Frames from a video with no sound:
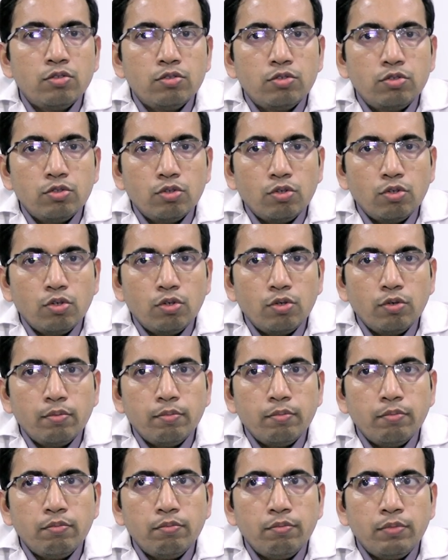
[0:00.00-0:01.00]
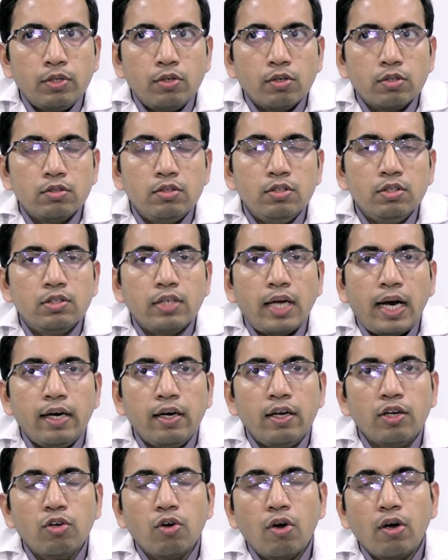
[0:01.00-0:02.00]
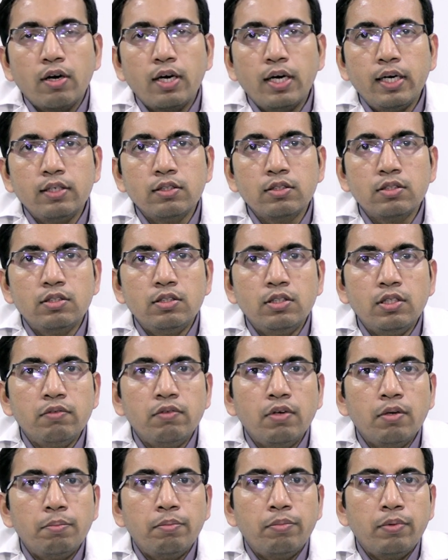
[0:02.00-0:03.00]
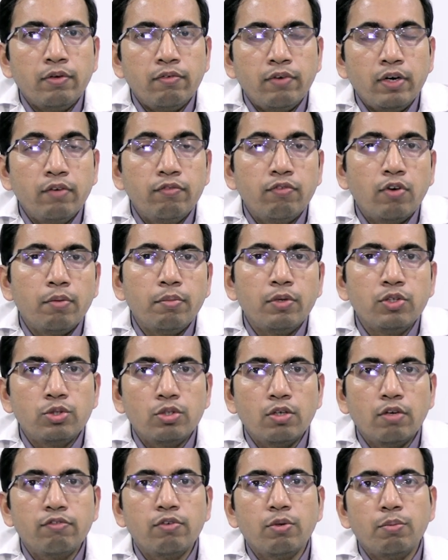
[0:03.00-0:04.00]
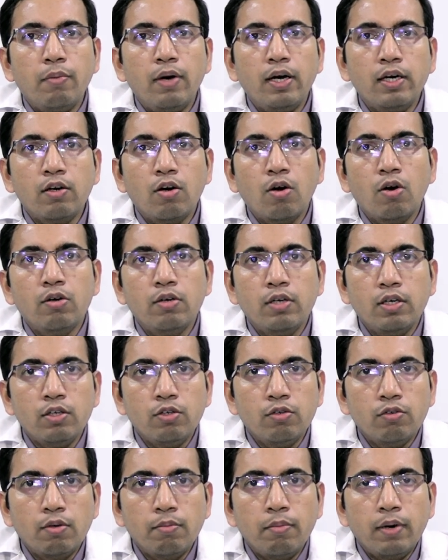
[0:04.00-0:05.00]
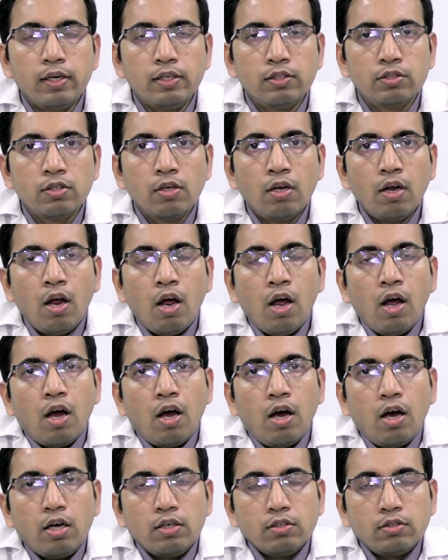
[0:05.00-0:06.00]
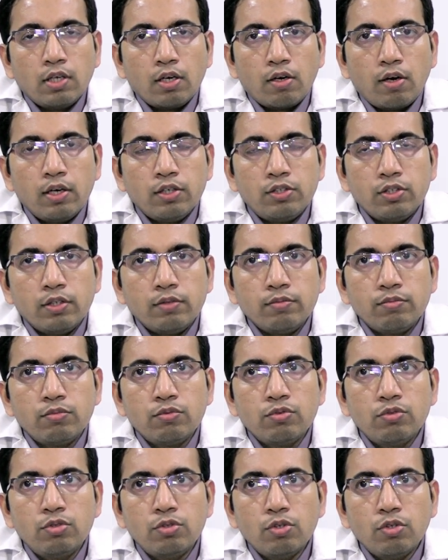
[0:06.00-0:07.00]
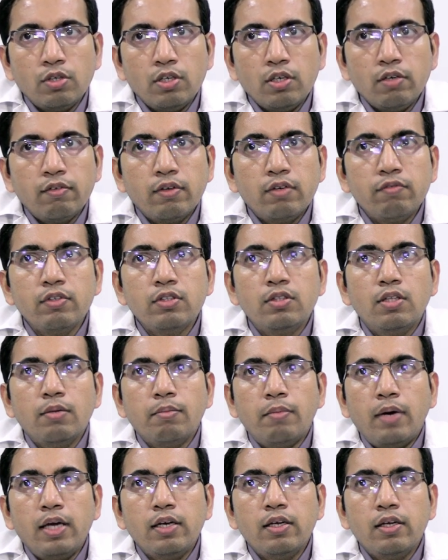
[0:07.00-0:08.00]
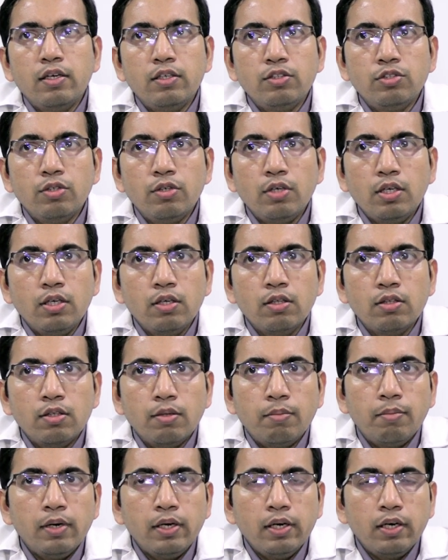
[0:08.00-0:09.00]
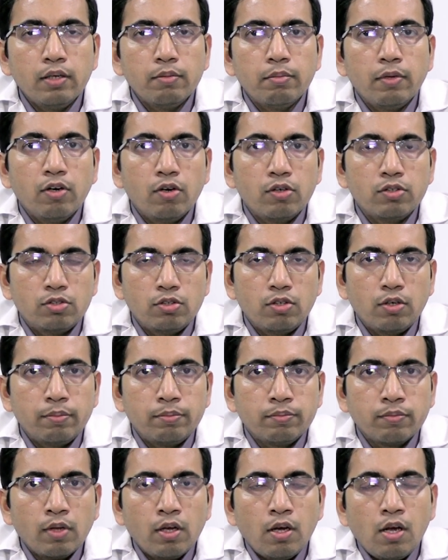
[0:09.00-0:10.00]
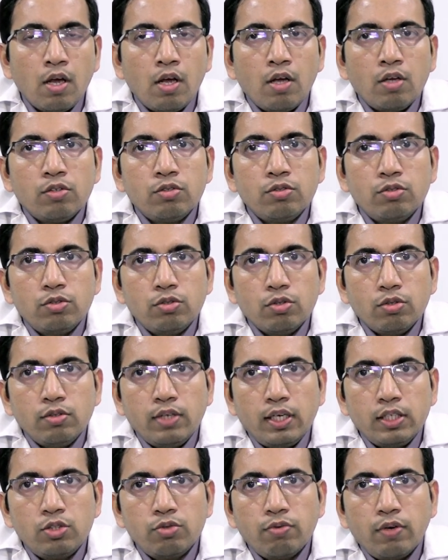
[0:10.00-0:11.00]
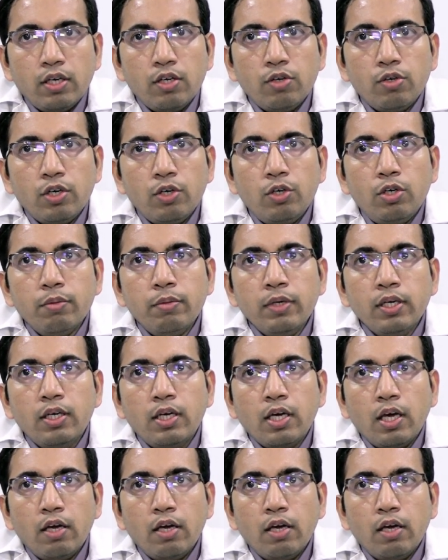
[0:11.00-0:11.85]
So because these anticoagulants they will prevent formation of a blood clot in your blood uh, circulation so even with a minor injury the bleeding may not stop so that's why you need to be